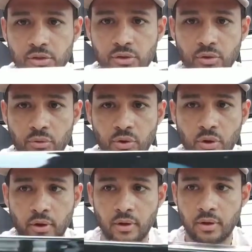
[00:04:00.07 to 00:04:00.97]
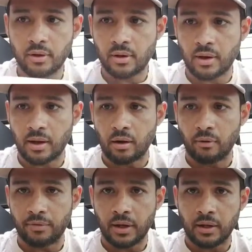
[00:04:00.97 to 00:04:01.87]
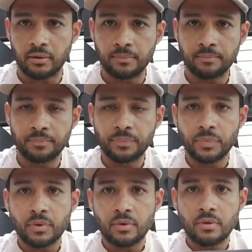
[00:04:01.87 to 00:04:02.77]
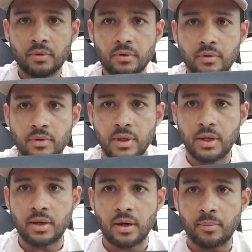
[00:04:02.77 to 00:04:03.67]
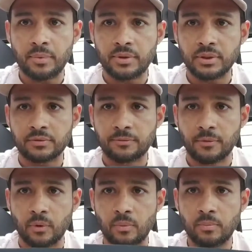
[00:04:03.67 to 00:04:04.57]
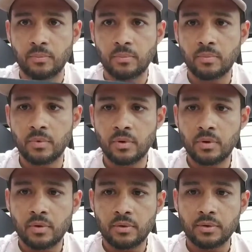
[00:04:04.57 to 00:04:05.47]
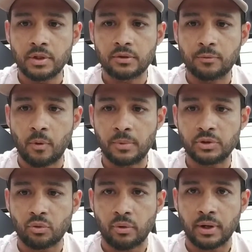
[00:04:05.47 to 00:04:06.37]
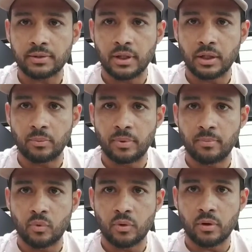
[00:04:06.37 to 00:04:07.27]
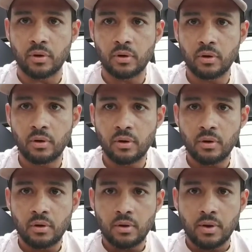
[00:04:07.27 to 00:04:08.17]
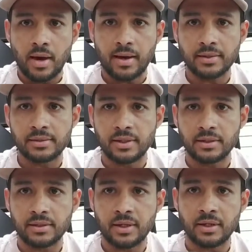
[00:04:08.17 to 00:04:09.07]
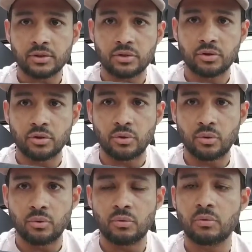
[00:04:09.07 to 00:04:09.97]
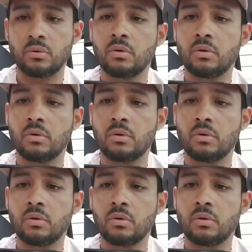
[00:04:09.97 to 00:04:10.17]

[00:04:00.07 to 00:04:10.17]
so dark, and I love that. They come with this foam. This foam is raised a little bit more. I guess this is to,